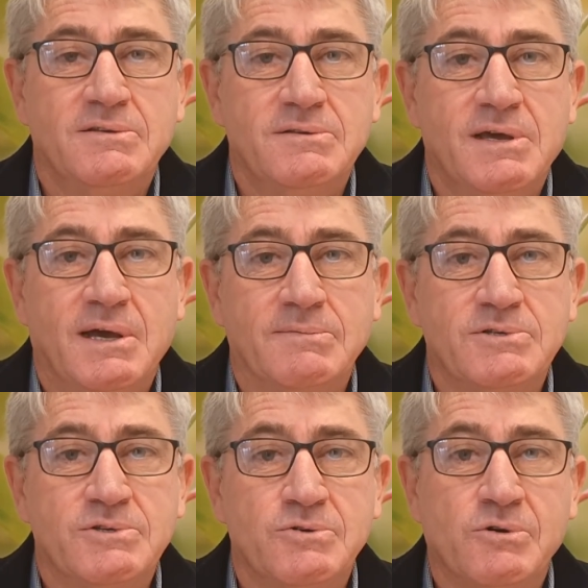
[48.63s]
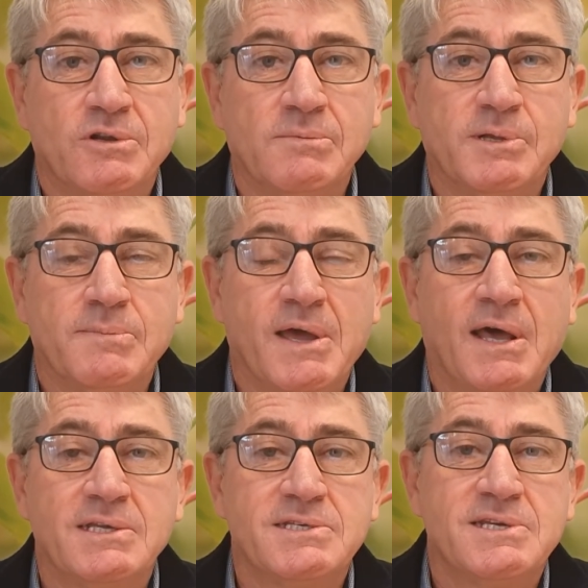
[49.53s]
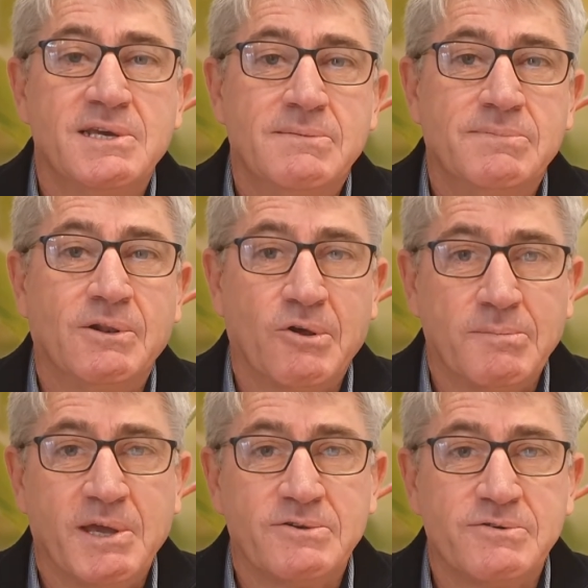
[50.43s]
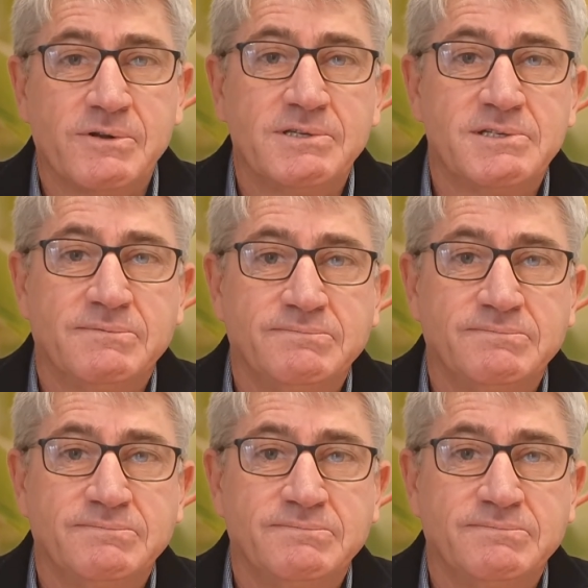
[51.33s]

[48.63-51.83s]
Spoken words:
to talk a little bit about us, but a lot about trees.